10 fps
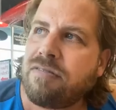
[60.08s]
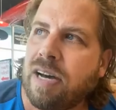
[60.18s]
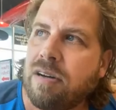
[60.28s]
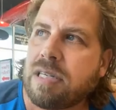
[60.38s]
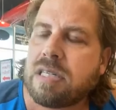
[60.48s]

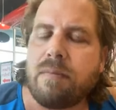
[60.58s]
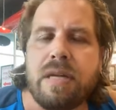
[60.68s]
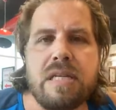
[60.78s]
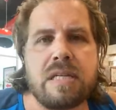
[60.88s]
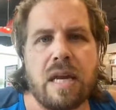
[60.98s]
found it.
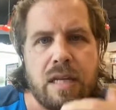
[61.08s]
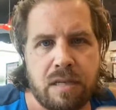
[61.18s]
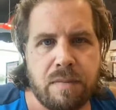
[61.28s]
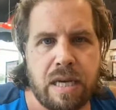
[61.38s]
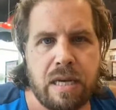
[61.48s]
Somebody sent it
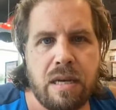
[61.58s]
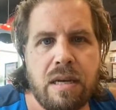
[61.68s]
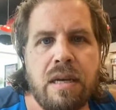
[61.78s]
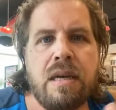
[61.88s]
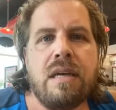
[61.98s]
to me.
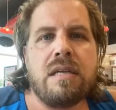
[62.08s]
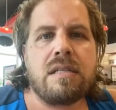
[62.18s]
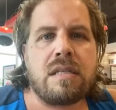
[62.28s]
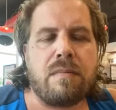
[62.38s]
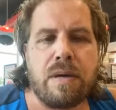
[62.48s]

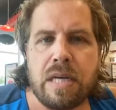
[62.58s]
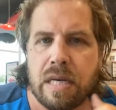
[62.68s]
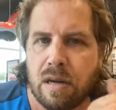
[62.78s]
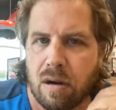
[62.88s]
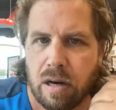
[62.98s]
Somebody
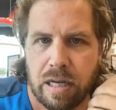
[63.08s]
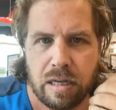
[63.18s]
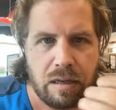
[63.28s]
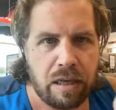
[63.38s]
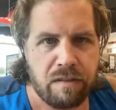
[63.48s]
had
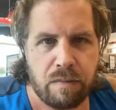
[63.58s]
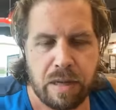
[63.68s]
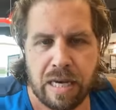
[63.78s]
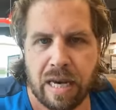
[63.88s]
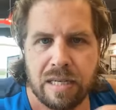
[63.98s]
already given
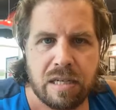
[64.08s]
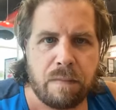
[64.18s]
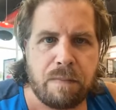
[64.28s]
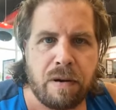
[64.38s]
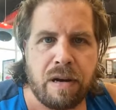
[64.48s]
me a heads
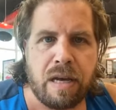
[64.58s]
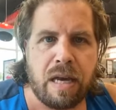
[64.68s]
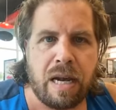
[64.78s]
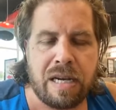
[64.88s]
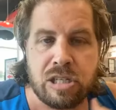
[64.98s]
up on it,
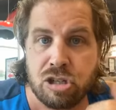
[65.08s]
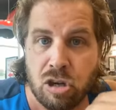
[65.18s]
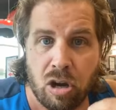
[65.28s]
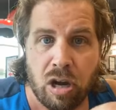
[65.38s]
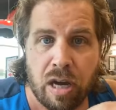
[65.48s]
and I
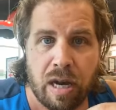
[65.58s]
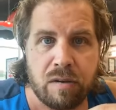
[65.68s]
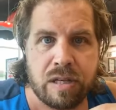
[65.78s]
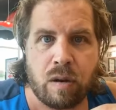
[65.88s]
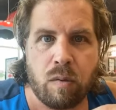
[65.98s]
saw it, and I
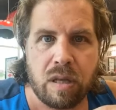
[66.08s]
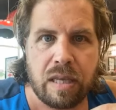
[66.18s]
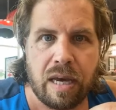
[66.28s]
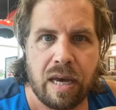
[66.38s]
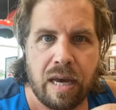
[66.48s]
was like, what
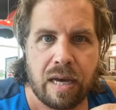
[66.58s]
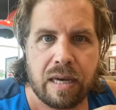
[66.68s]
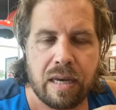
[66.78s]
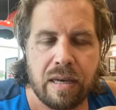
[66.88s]
the heck?